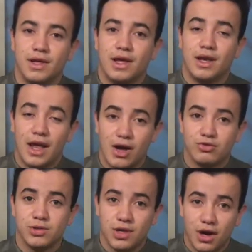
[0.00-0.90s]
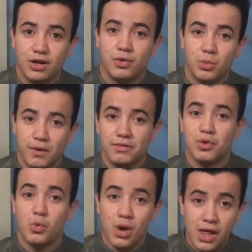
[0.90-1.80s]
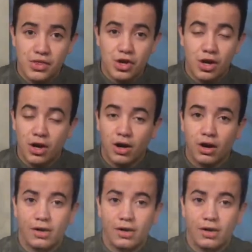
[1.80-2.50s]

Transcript: And now to Connor with the weather.